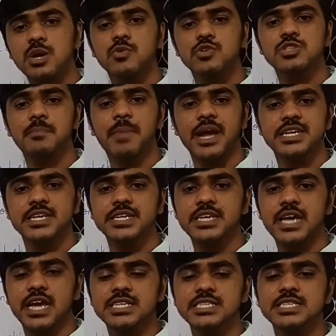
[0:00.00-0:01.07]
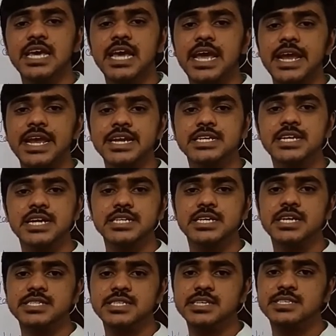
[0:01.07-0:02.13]
about the bacteria is it
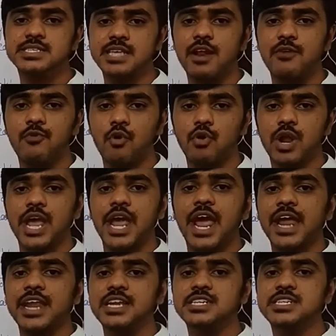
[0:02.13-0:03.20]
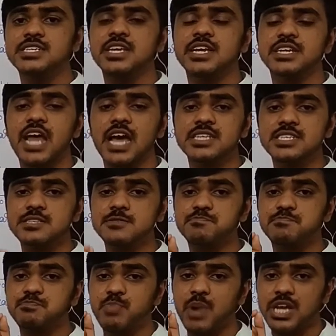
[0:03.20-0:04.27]
contains a cell wall and it, is, it has a
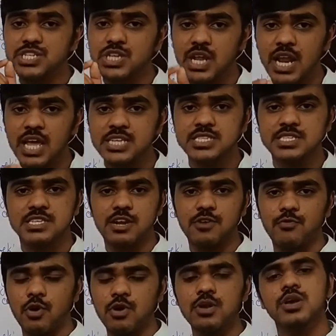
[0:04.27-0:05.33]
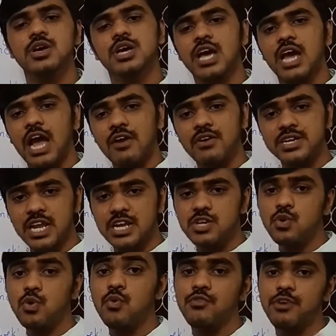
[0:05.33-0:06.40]
specialized cell wall. I will tell
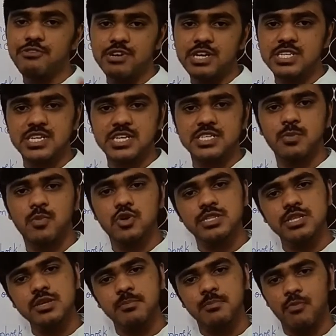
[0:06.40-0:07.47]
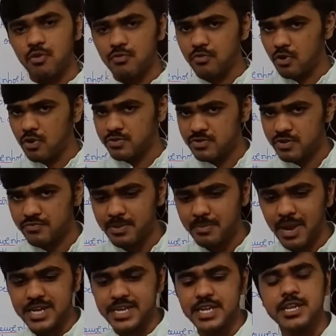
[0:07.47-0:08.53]
you when we discuss about the morphology of the
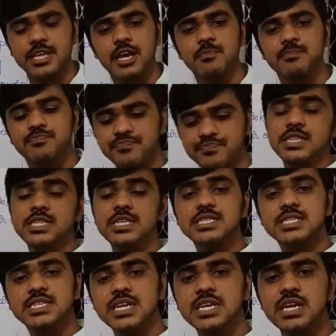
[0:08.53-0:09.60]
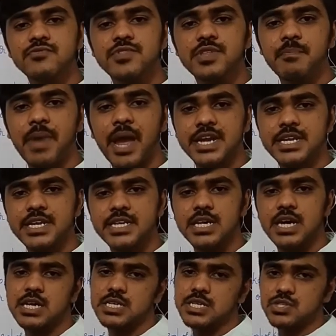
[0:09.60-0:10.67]
bacteria. The study of the
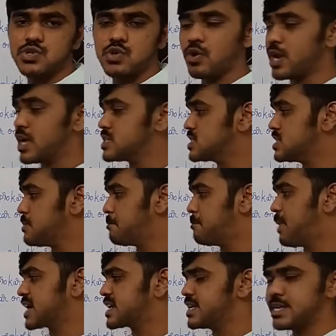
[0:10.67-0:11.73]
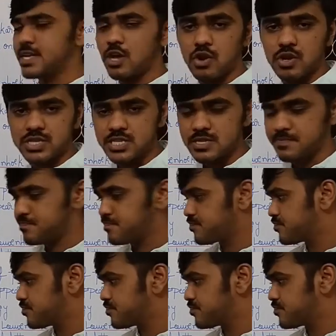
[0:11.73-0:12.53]
bacteria is known as the bacteriology.